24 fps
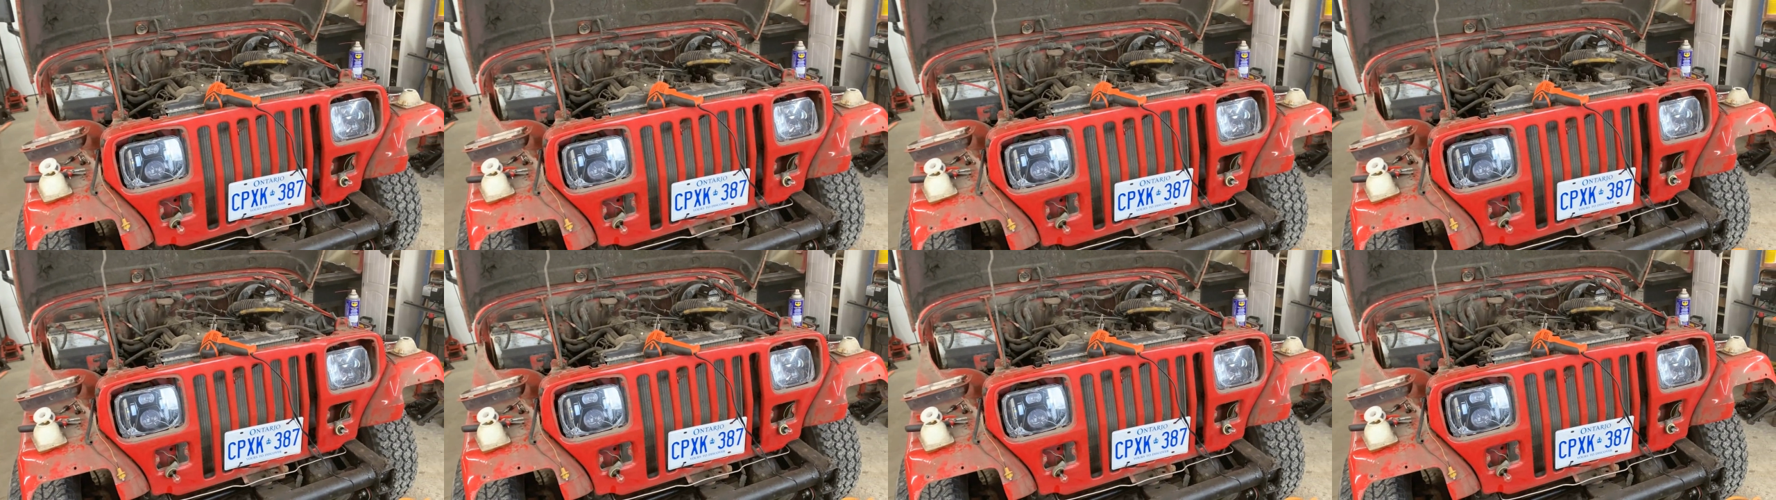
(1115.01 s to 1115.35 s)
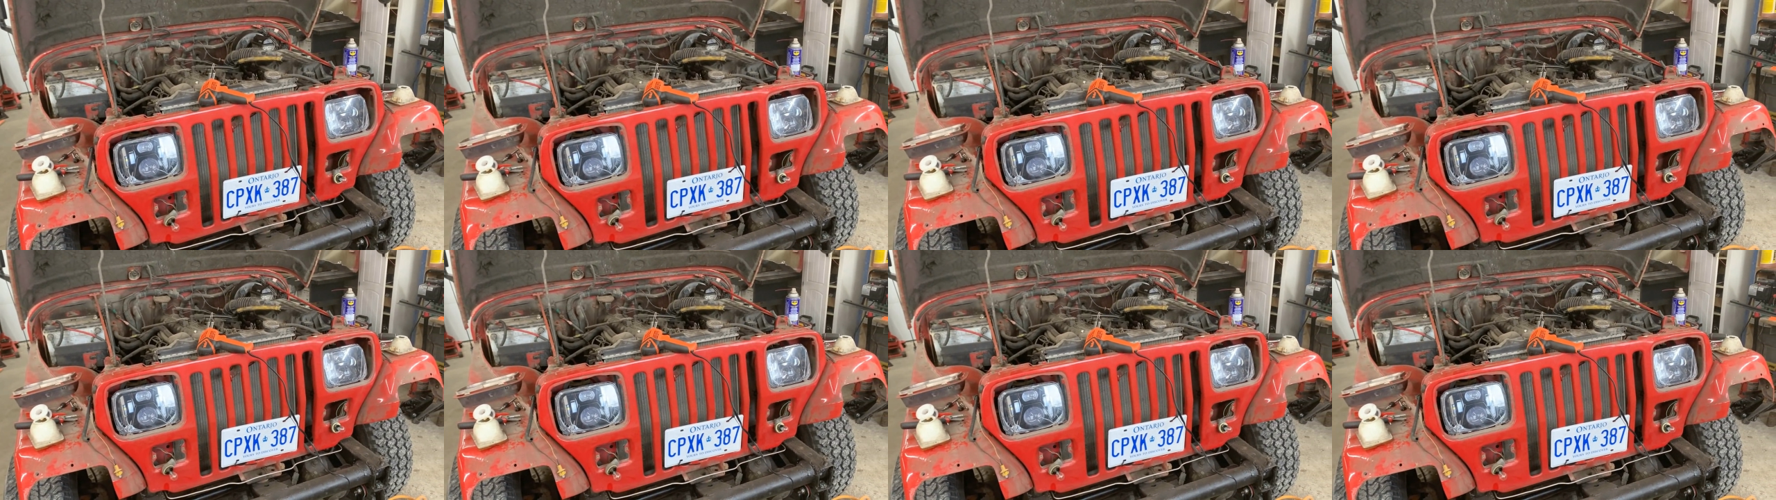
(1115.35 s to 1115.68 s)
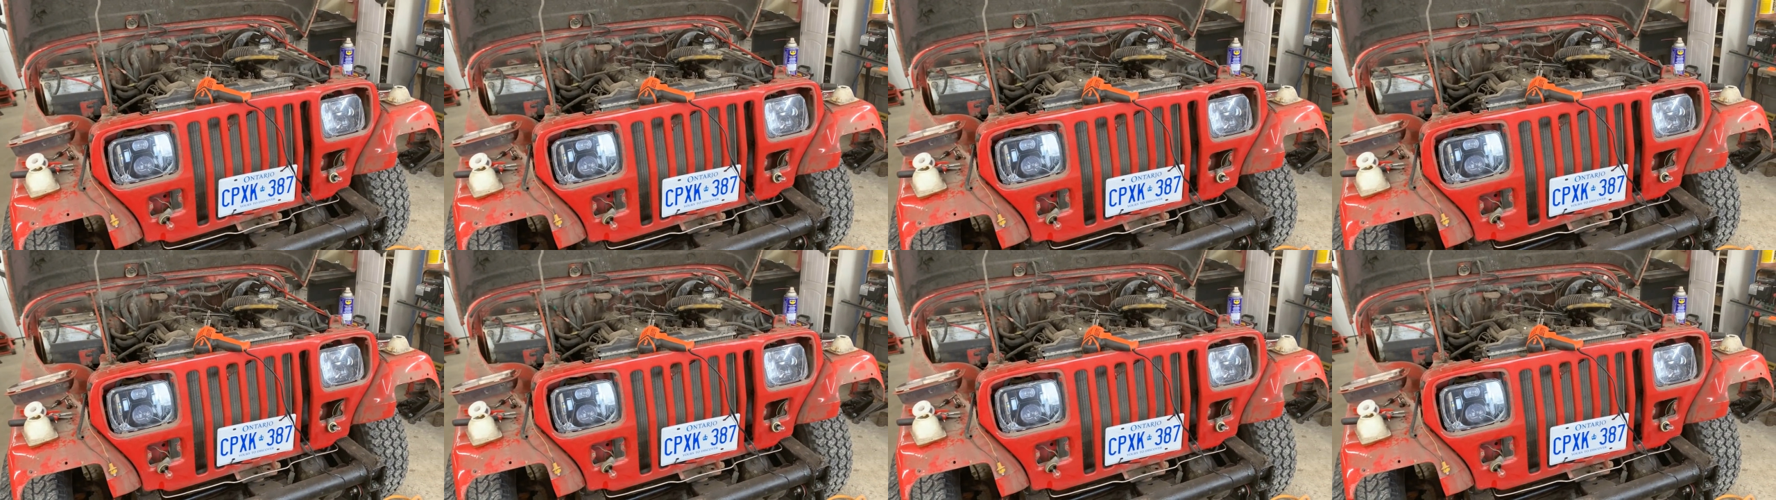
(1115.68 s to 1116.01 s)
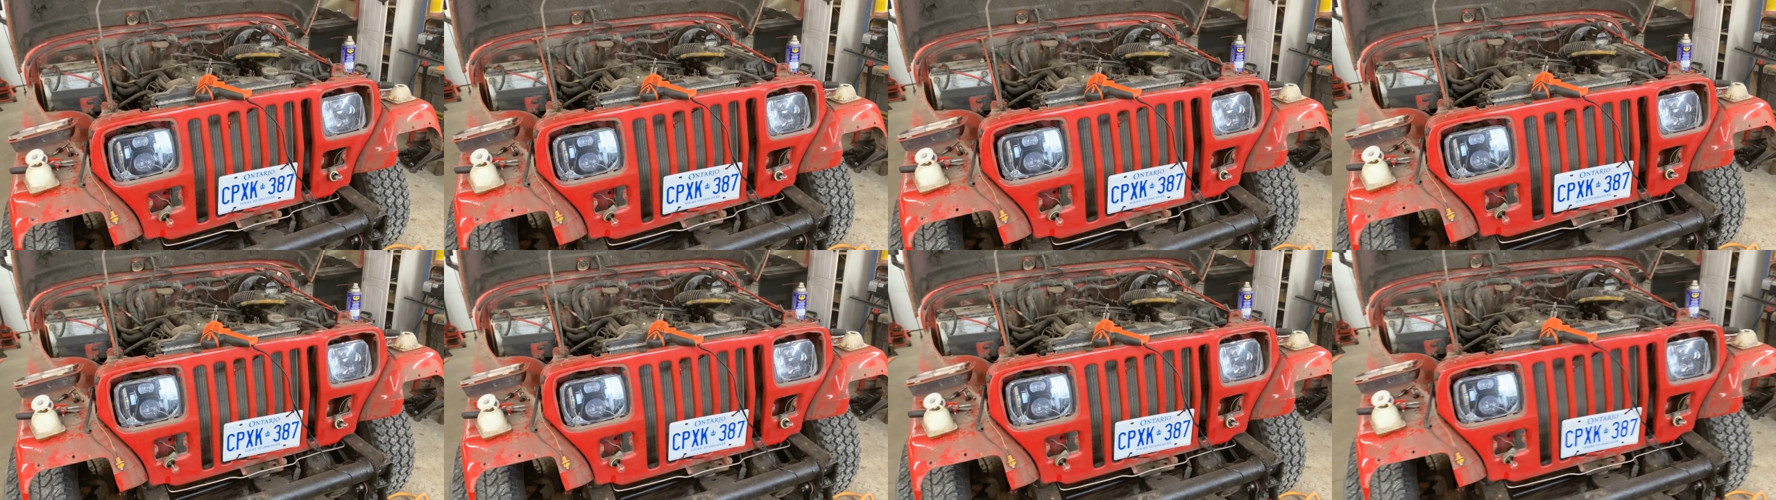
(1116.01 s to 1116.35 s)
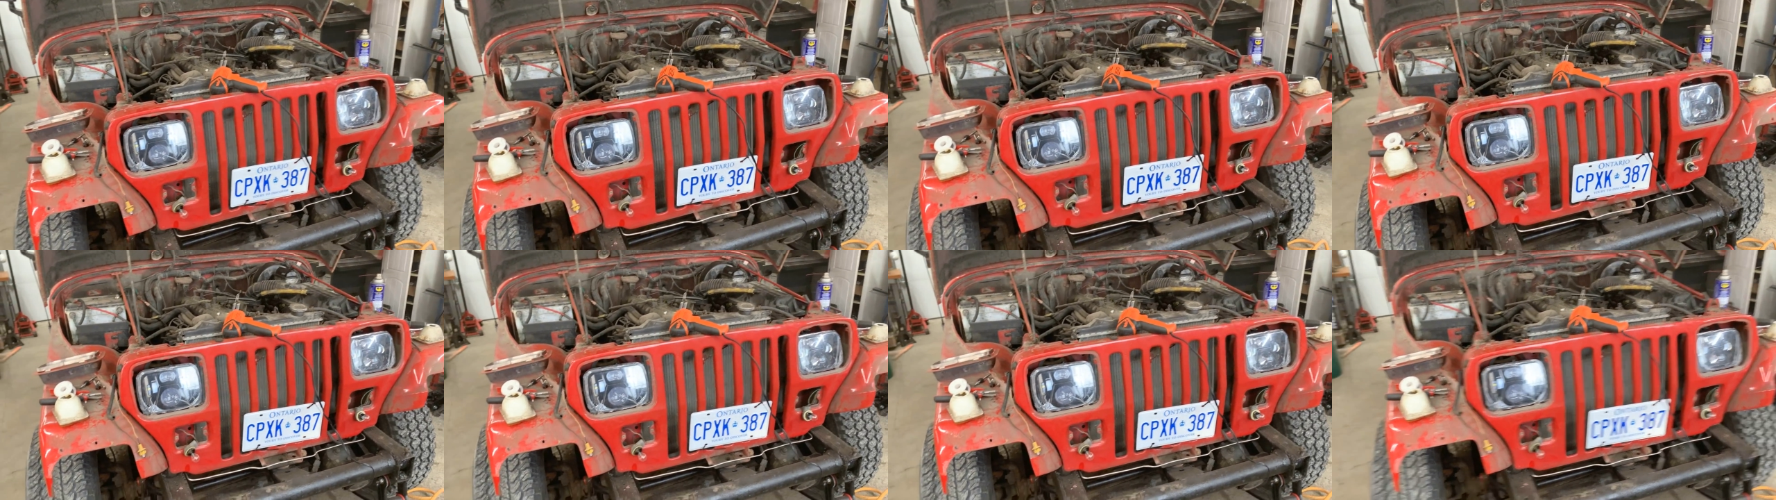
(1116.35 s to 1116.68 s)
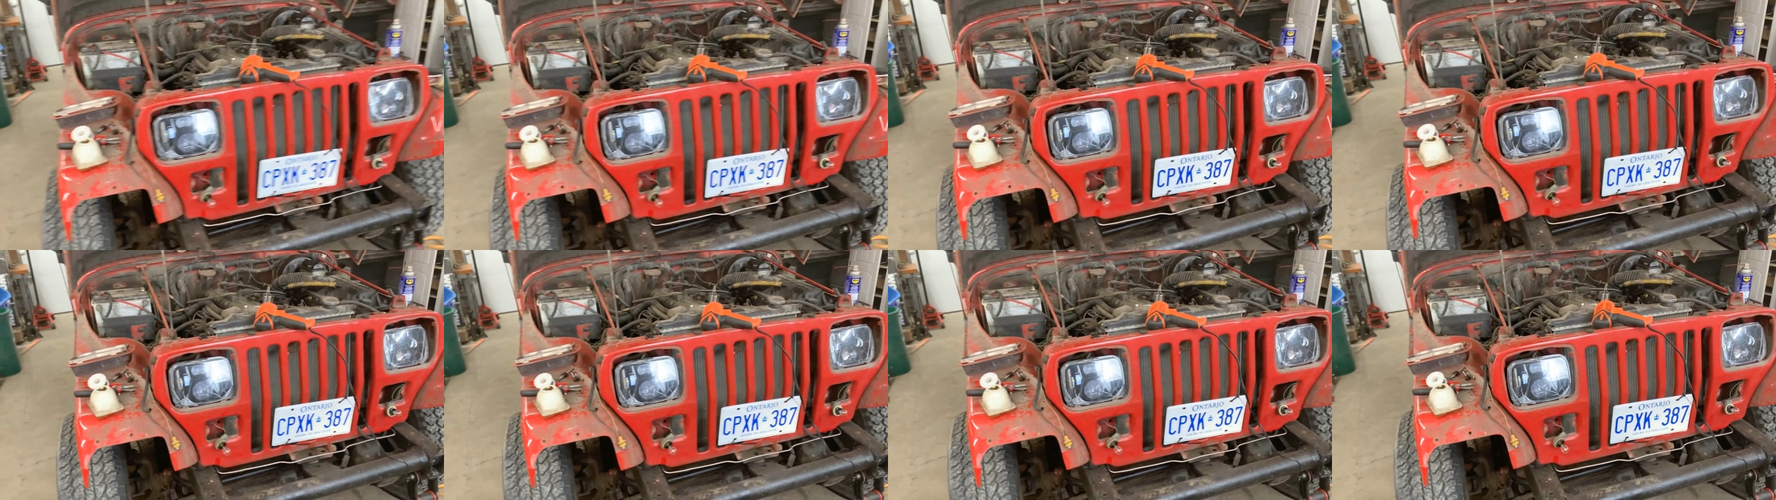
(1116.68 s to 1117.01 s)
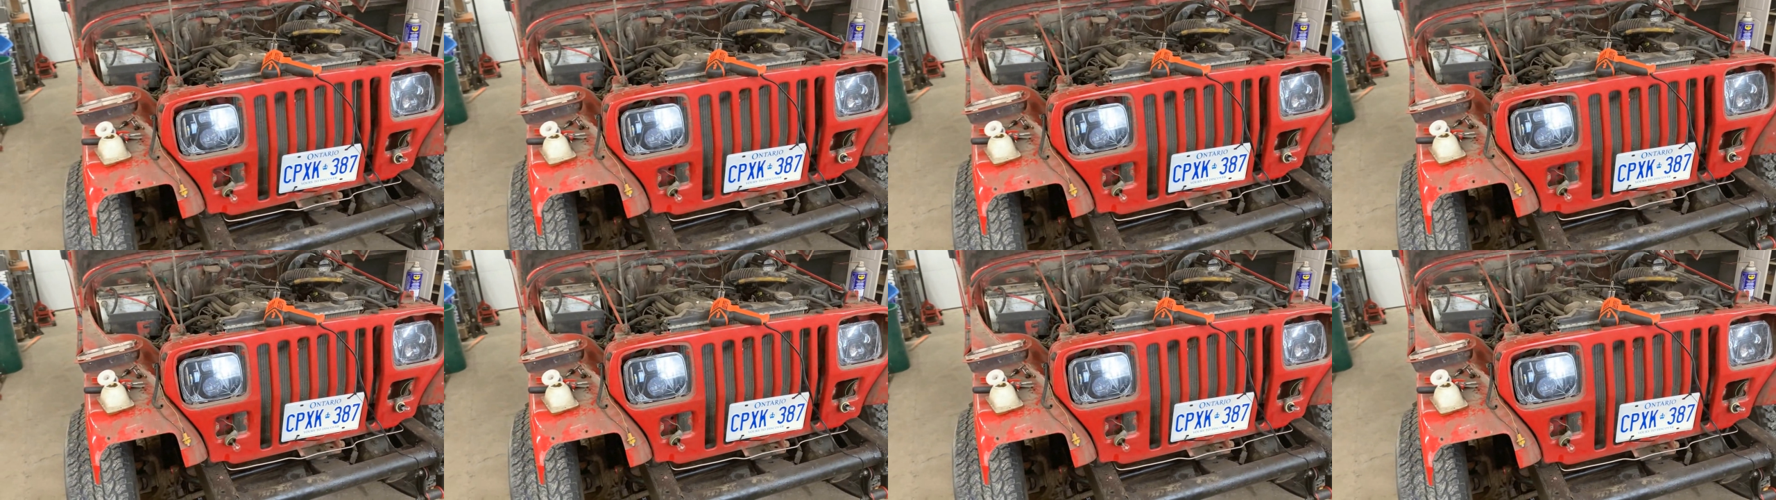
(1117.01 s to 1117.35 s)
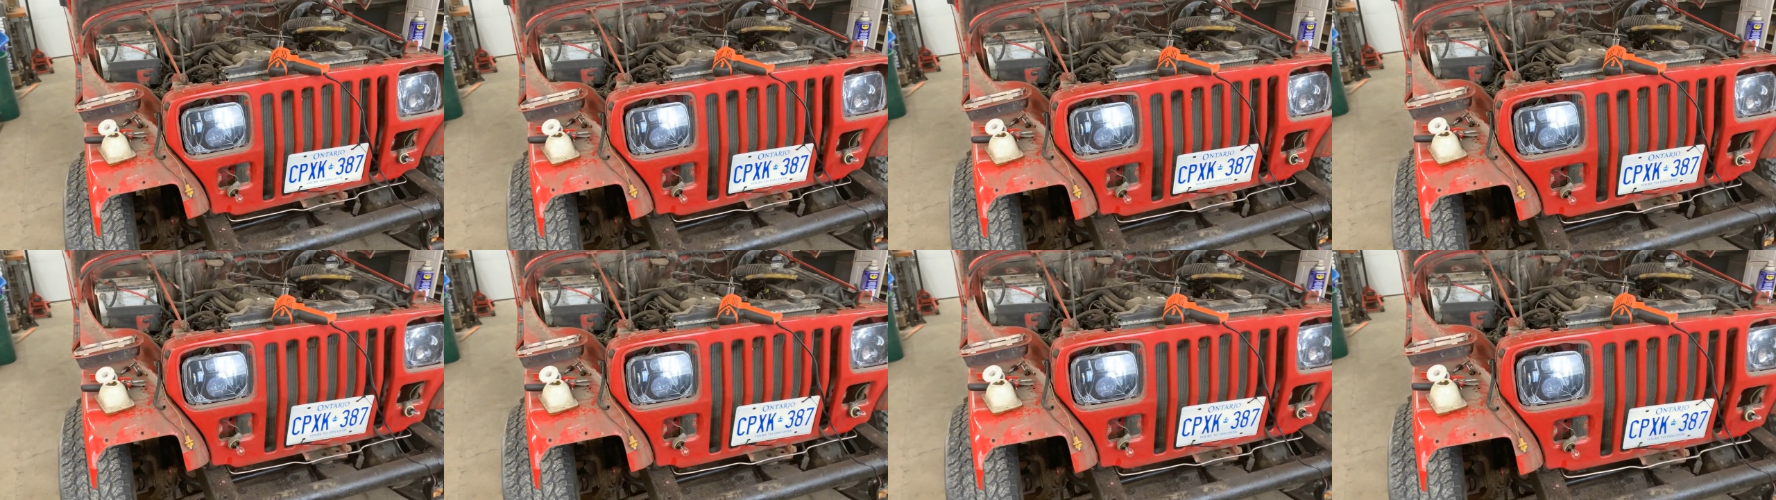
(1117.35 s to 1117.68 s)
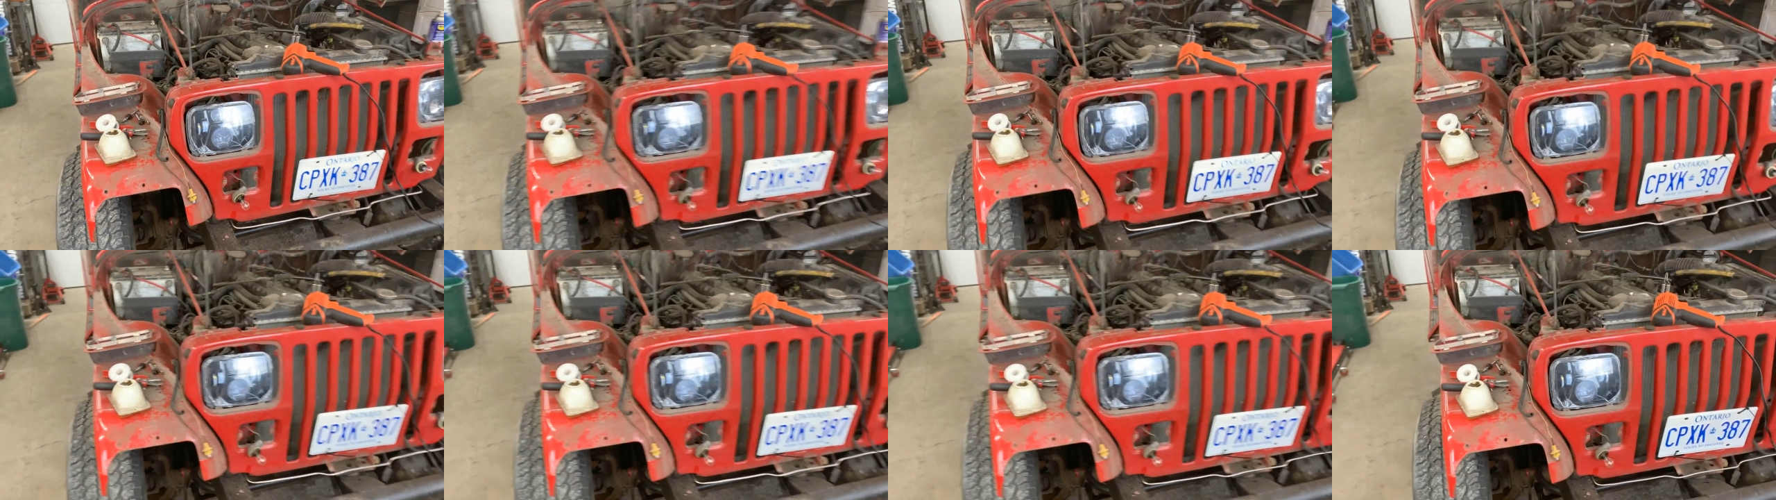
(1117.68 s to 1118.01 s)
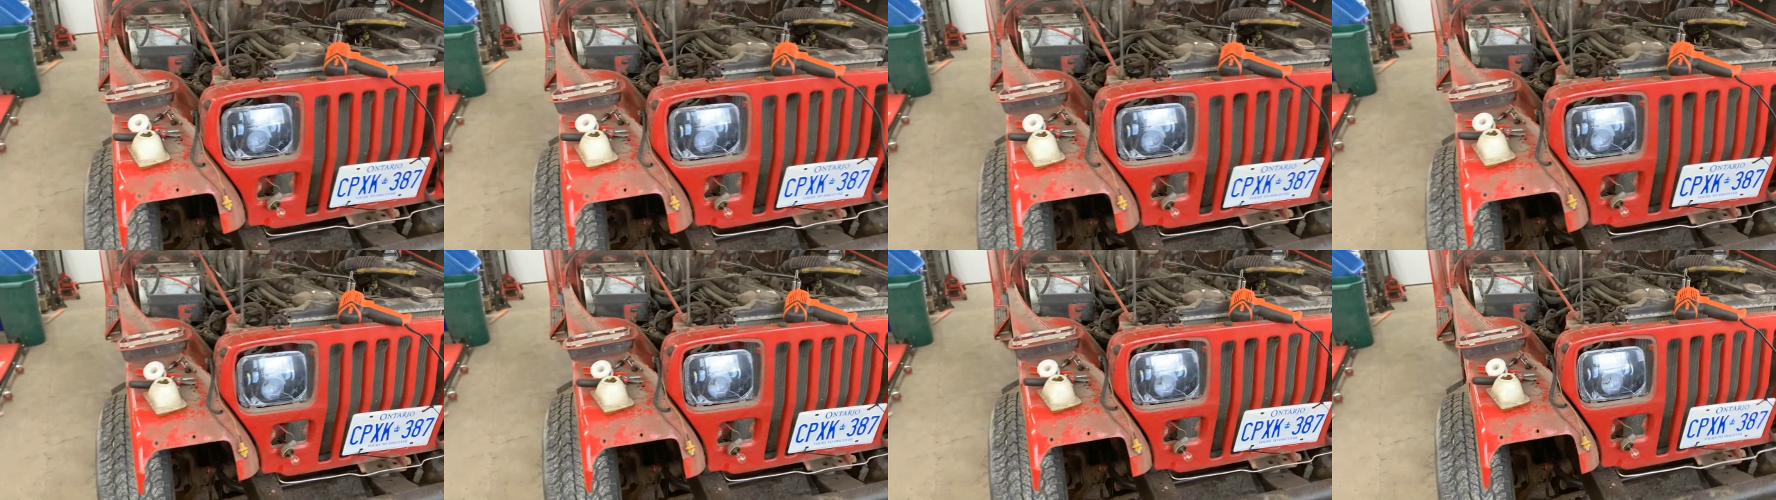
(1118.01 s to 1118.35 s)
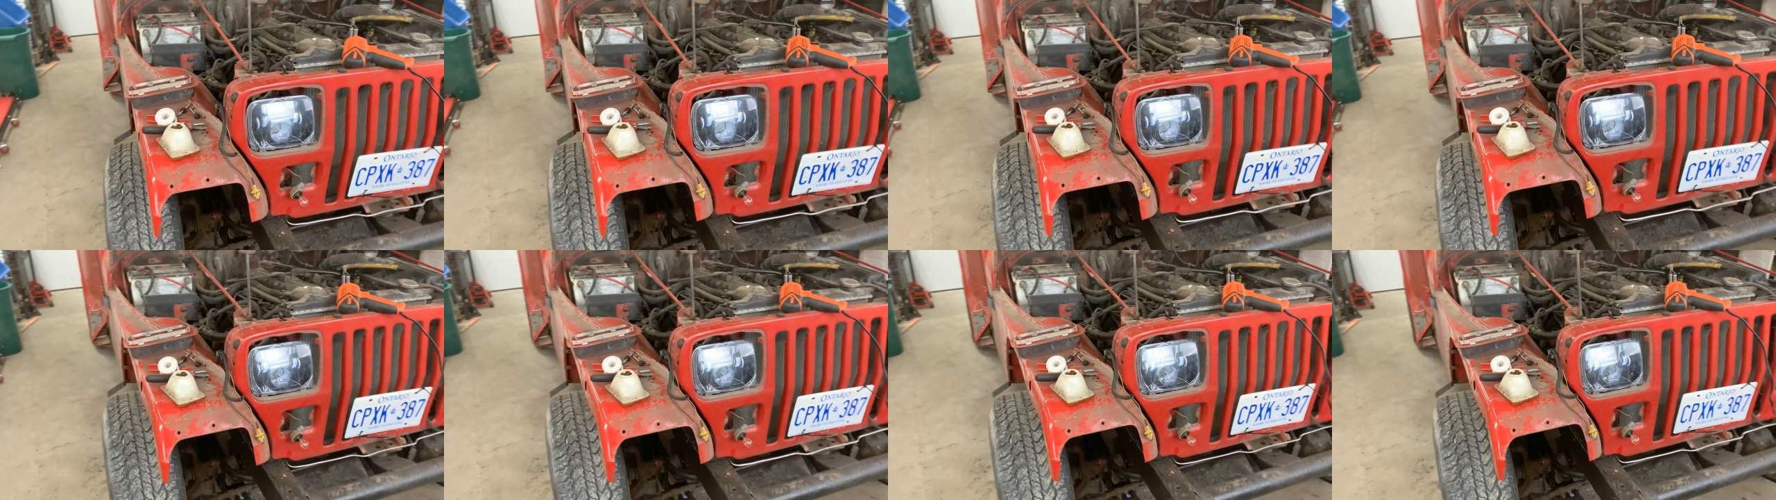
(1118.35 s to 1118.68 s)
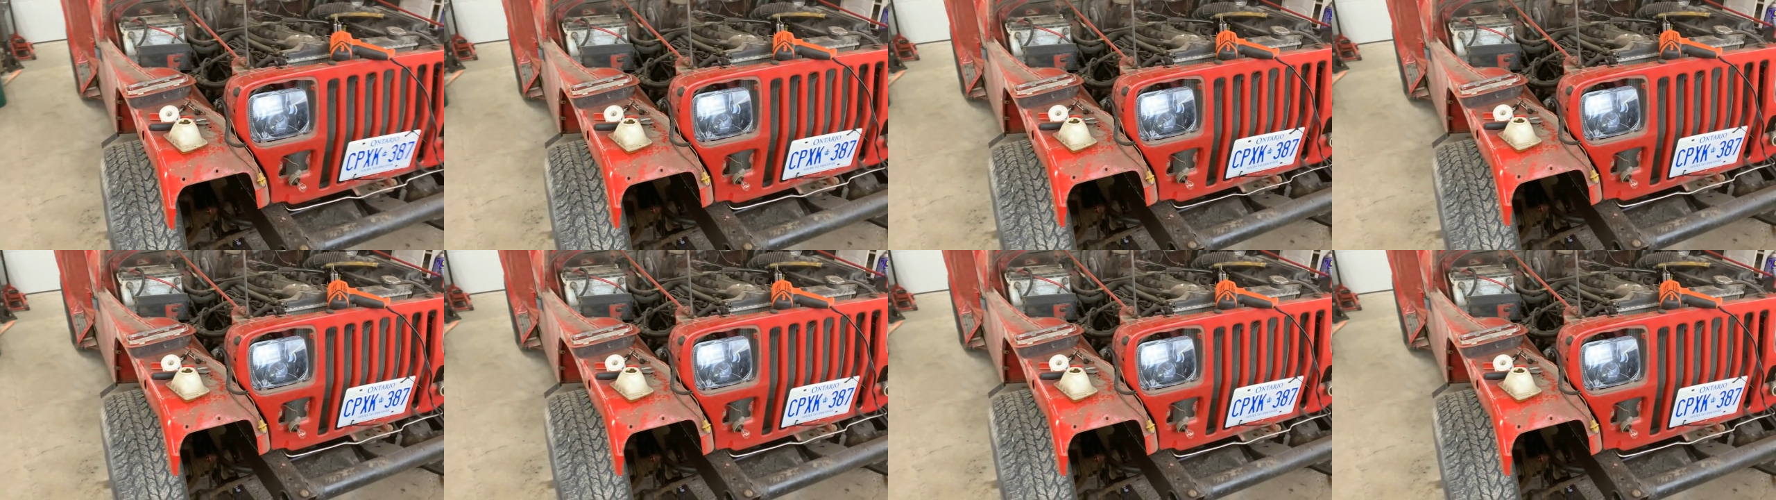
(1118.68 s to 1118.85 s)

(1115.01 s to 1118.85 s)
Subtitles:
(no speaker visible)